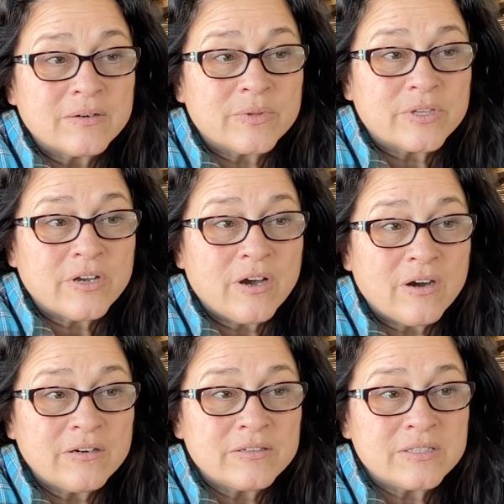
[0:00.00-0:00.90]
With the
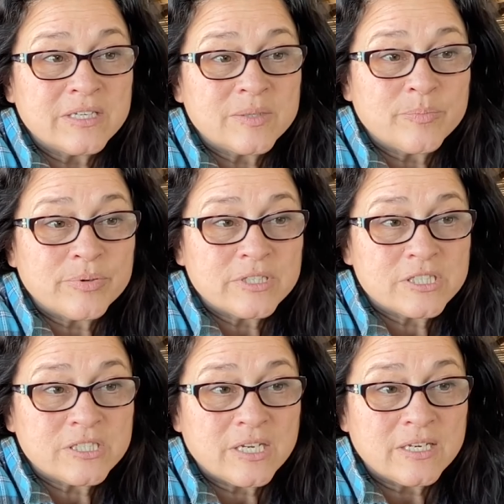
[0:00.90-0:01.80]
cars, they
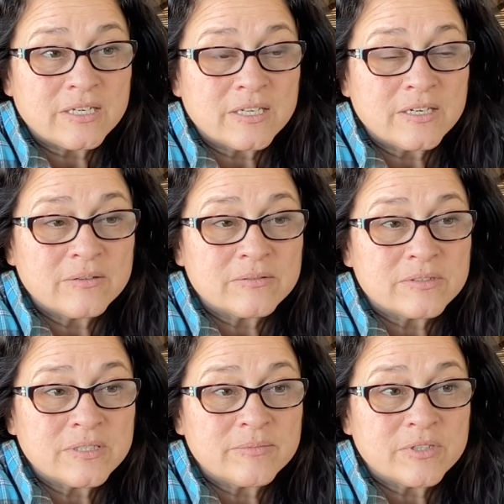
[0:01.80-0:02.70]
depreciate. They don't
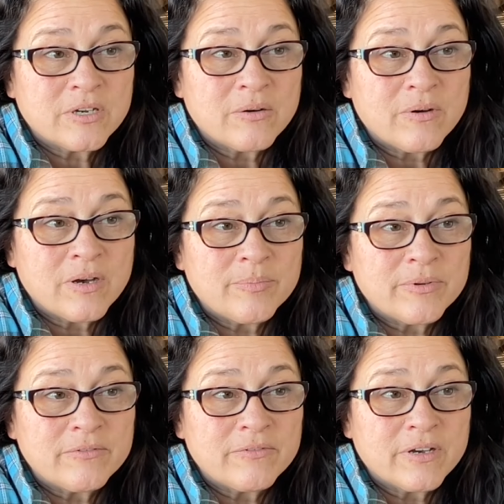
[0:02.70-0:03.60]
seem to go up
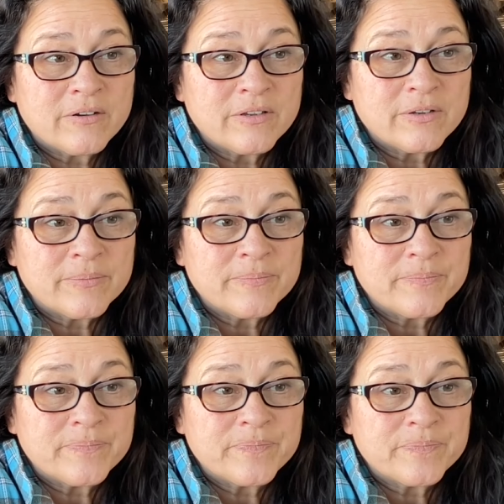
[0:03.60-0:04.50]
in value
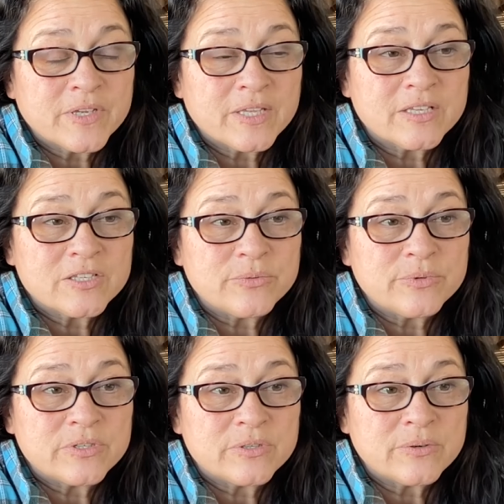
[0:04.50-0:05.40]
unless you
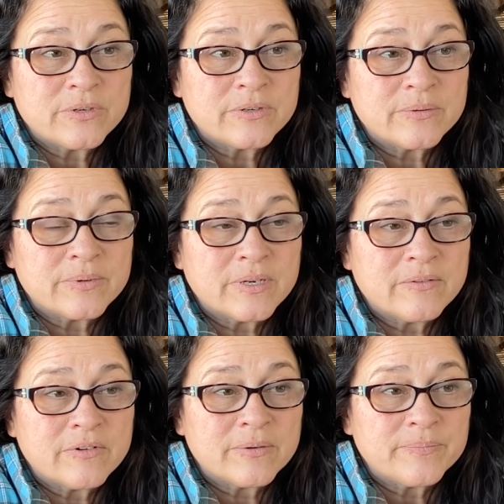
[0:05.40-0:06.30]
restore it or
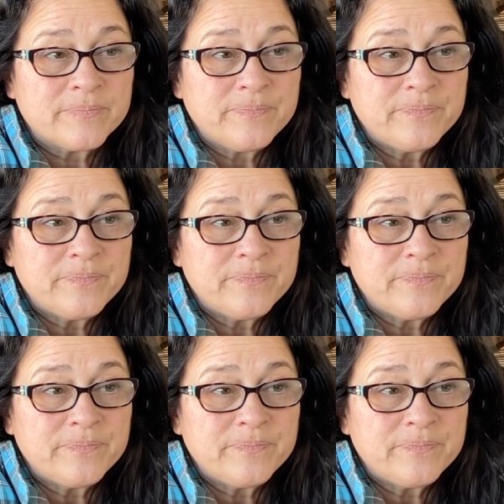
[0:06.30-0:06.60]
whatever.